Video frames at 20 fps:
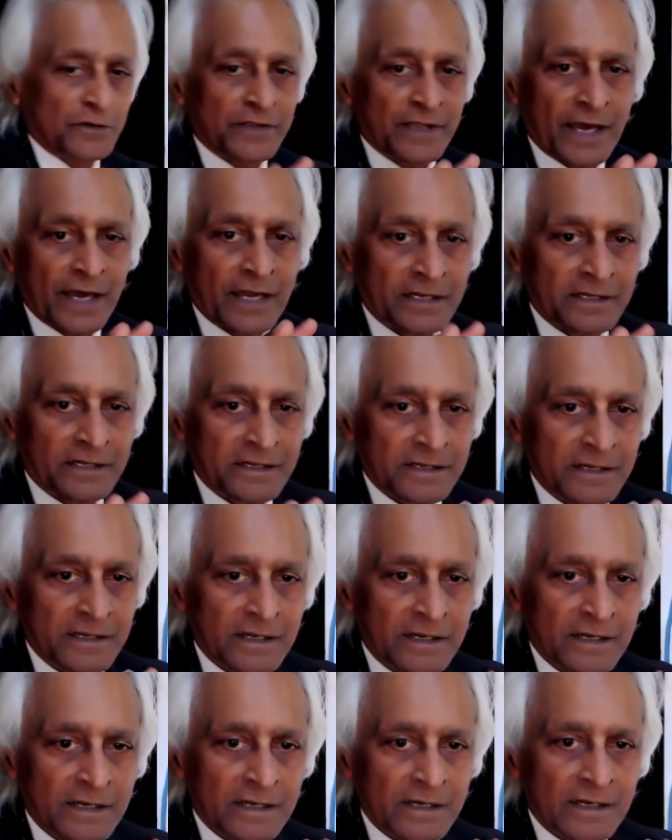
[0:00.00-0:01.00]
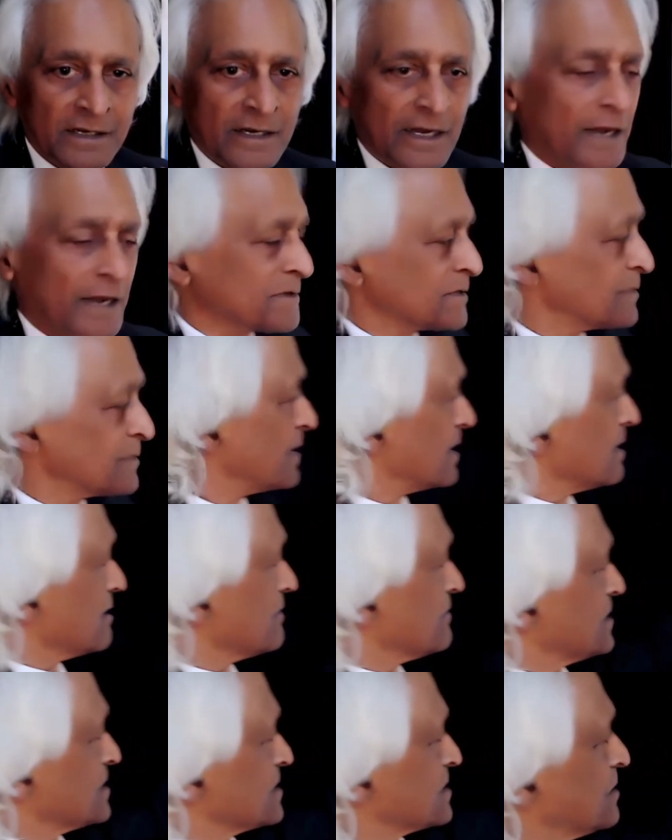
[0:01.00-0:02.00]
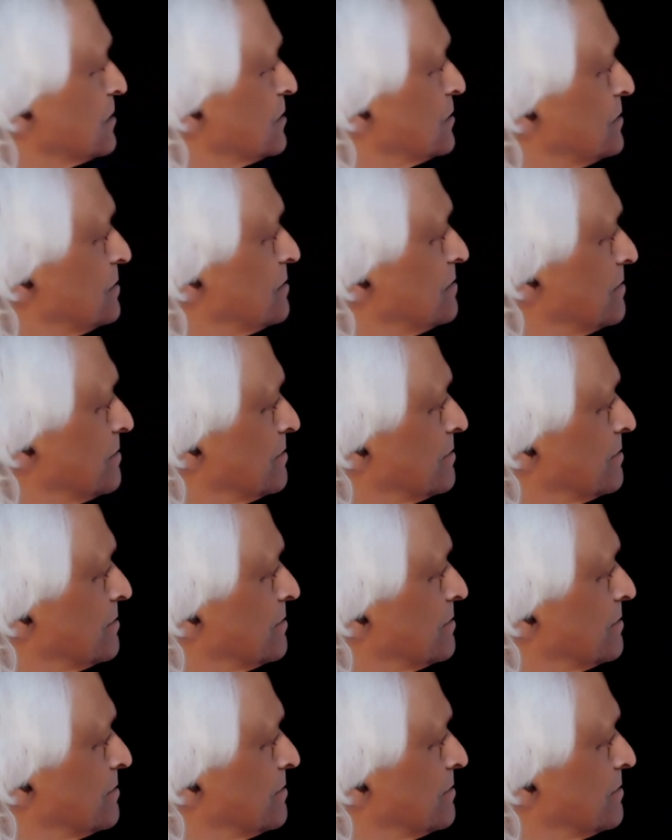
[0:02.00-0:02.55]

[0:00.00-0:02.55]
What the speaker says: that, I'm speaking of this code.